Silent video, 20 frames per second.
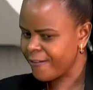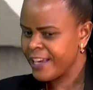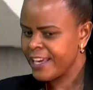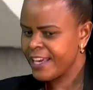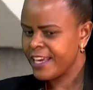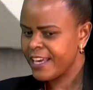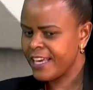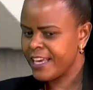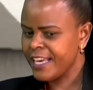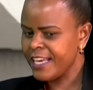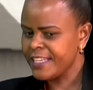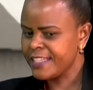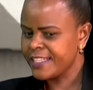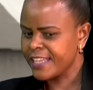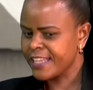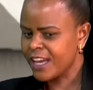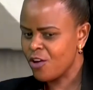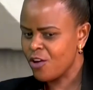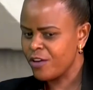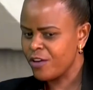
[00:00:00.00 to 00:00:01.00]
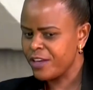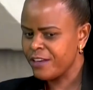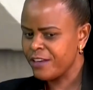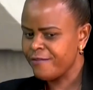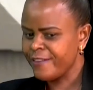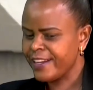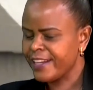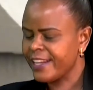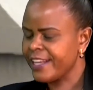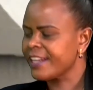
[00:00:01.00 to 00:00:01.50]
is now
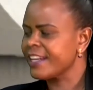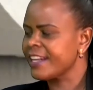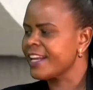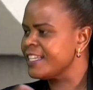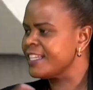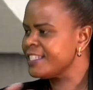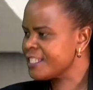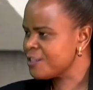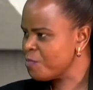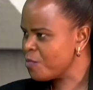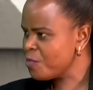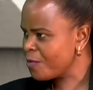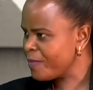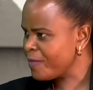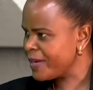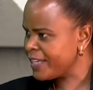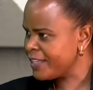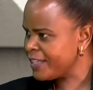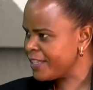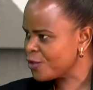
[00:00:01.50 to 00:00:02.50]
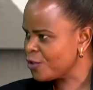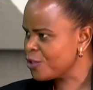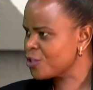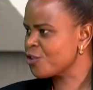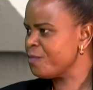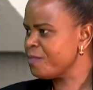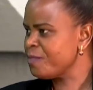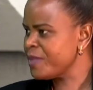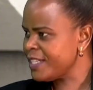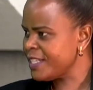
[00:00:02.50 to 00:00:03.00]
even enhanced more by
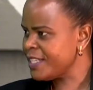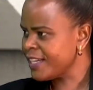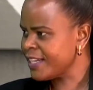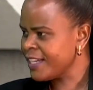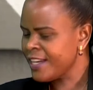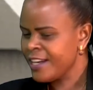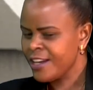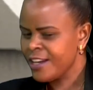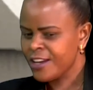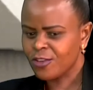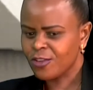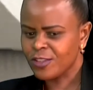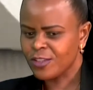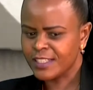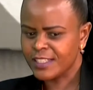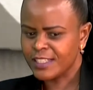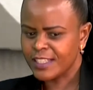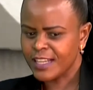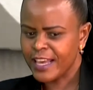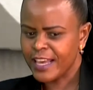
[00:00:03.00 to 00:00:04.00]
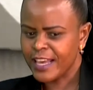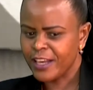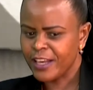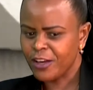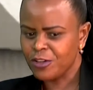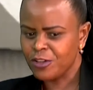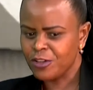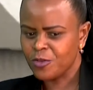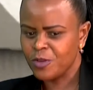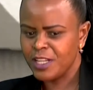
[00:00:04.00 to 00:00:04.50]
social media. Because I
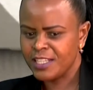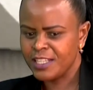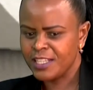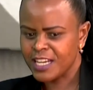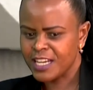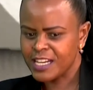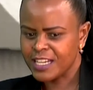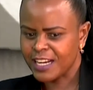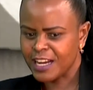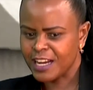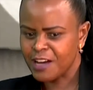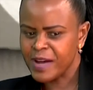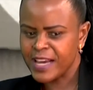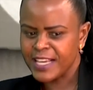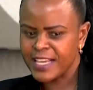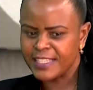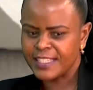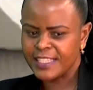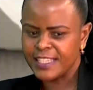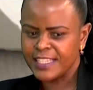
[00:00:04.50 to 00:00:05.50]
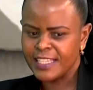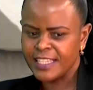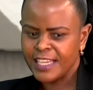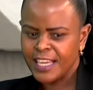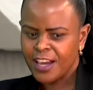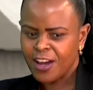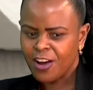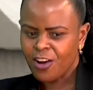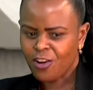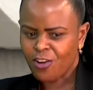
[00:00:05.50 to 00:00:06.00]
go to Instagram, I see
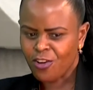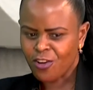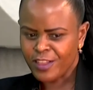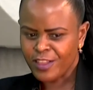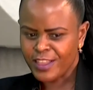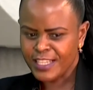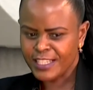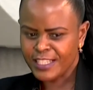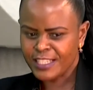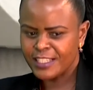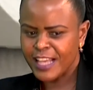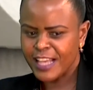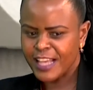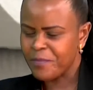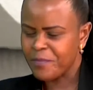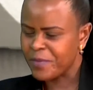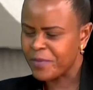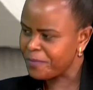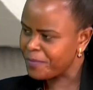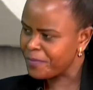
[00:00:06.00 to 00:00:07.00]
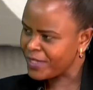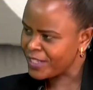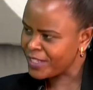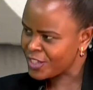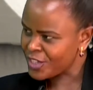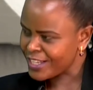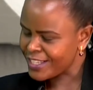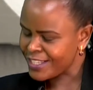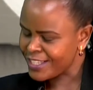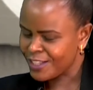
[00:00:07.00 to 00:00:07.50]
all these happy
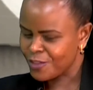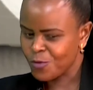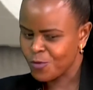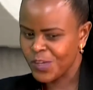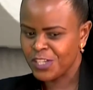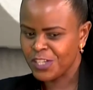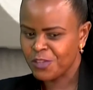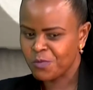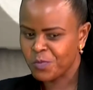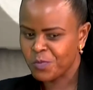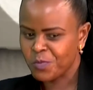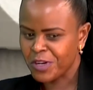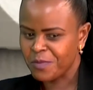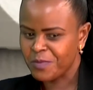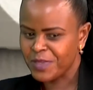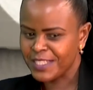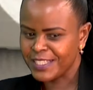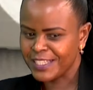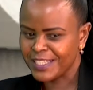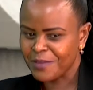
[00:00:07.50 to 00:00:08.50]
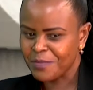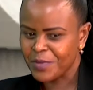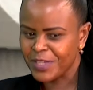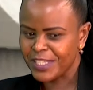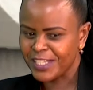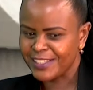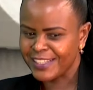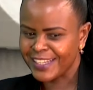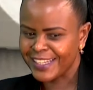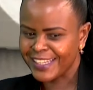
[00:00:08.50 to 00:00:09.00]
pictures, which probably
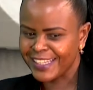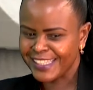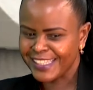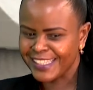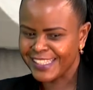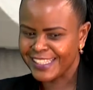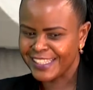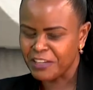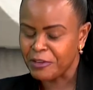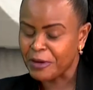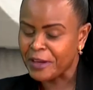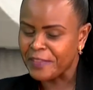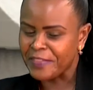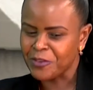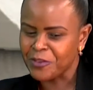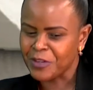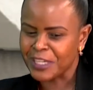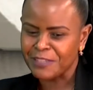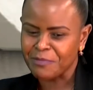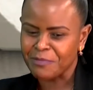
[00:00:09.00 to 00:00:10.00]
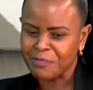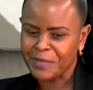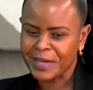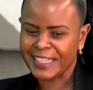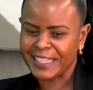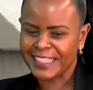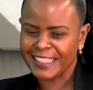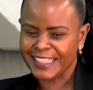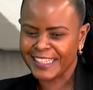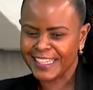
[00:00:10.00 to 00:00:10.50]
somebody selected the one they were
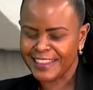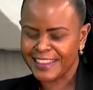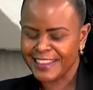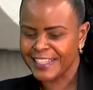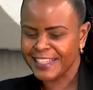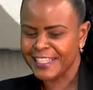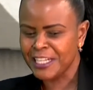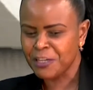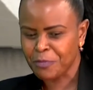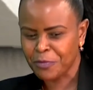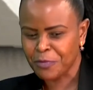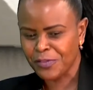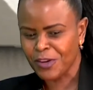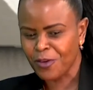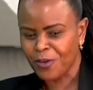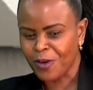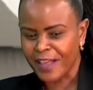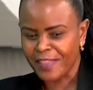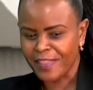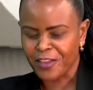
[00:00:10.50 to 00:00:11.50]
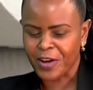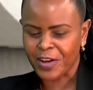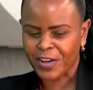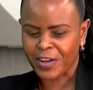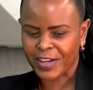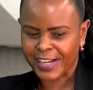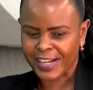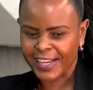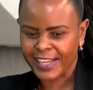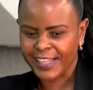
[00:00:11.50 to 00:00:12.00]
smiling and they didn't put the one they were
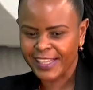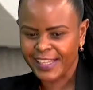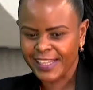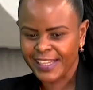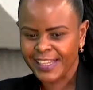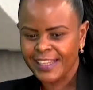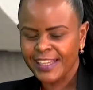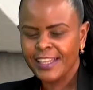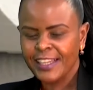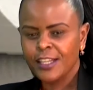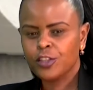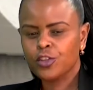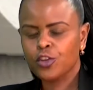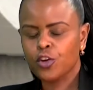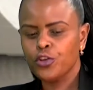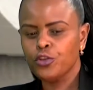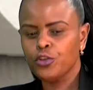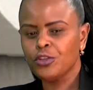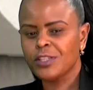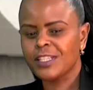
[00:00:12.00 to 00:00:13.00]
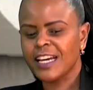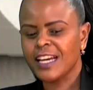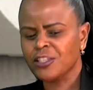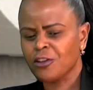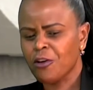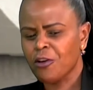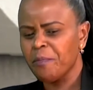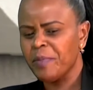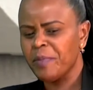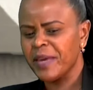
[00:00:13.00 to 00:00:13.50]
crying. So you
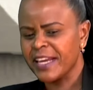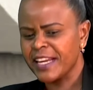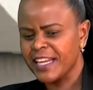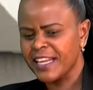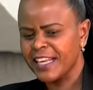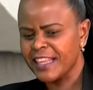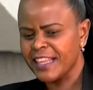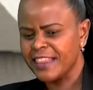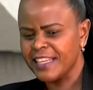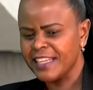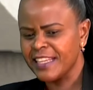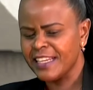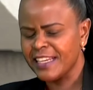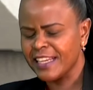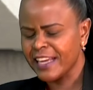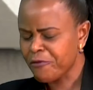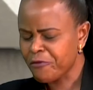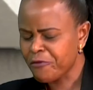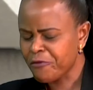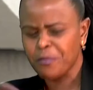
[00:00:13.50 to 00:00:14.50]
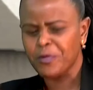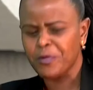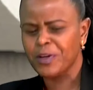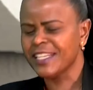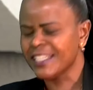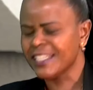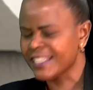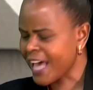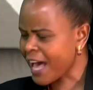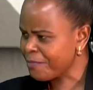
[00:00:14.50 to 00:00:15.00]
start comparing and thinking
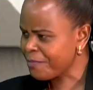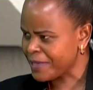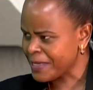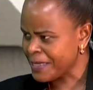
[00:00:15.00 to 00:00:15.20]
everybody is happy.